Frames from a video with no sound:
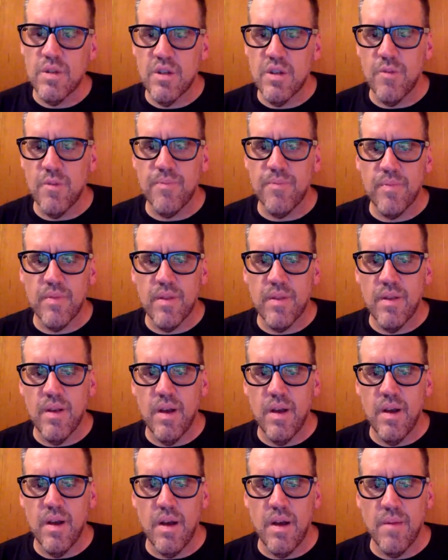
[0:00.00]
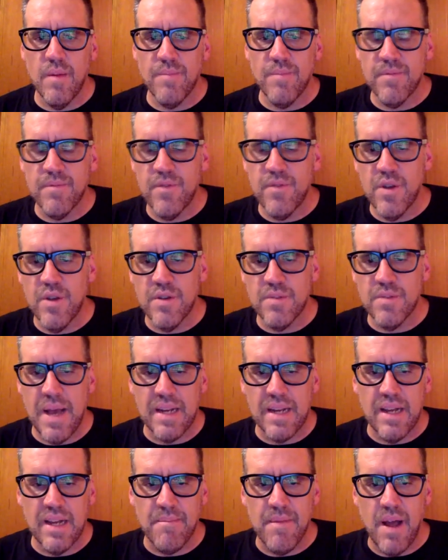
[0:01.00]
so a few years
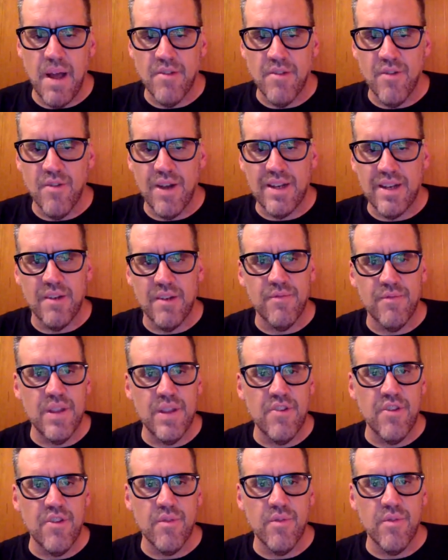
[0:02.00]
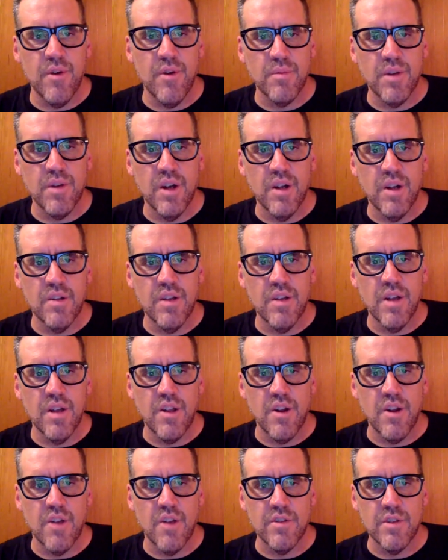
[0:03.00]
back, I directed a feature film called
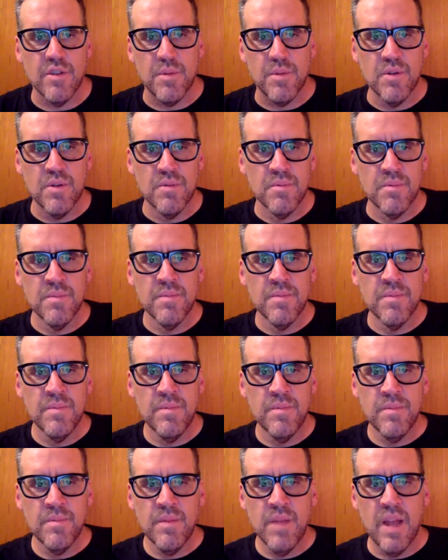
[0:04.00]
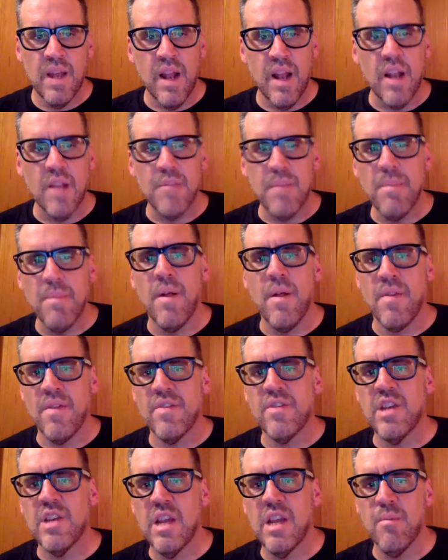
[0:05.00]
Another Harvest Moon. And a lot of the people on
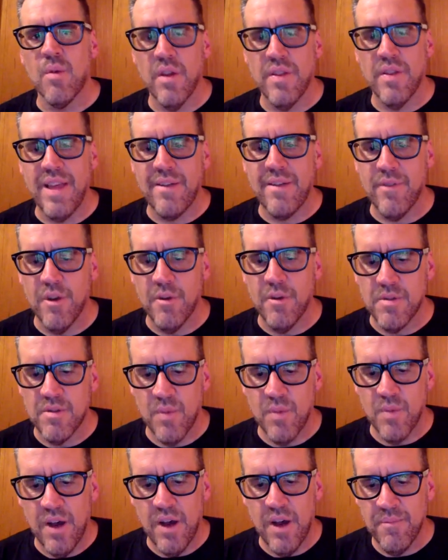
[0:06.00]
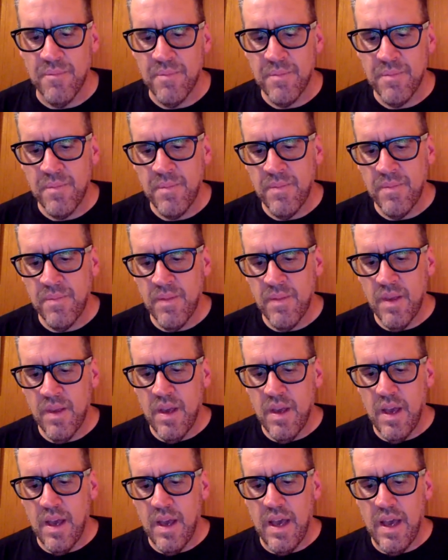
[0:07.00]
this team were on that film as well.
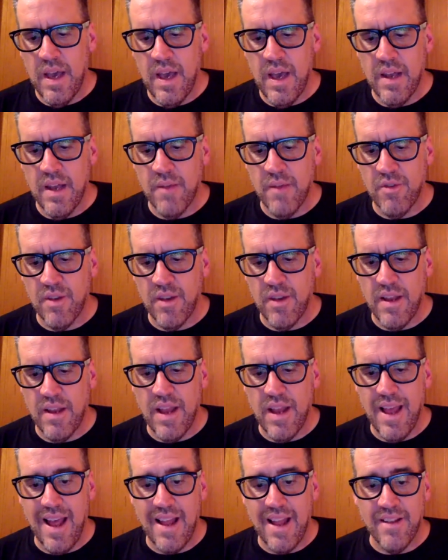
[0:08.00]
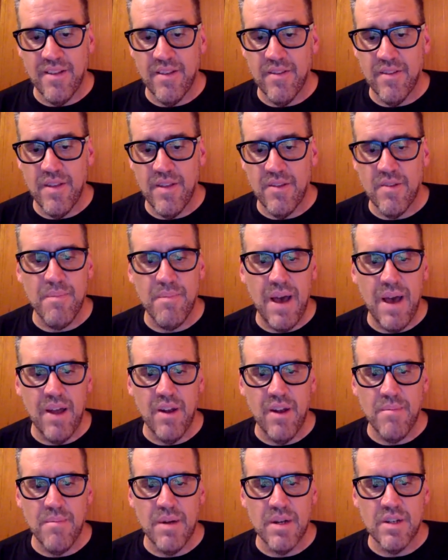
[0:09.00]
And it's
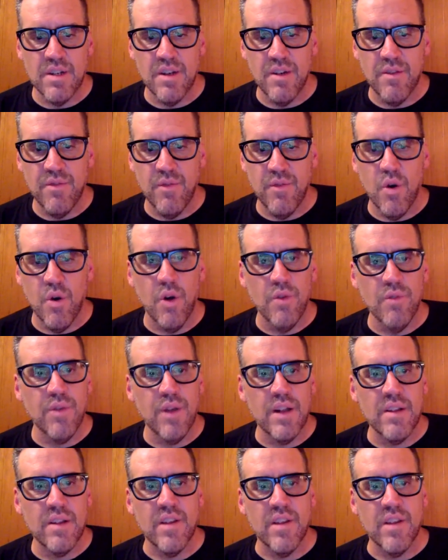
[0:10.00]
about a bunch of 4 old friends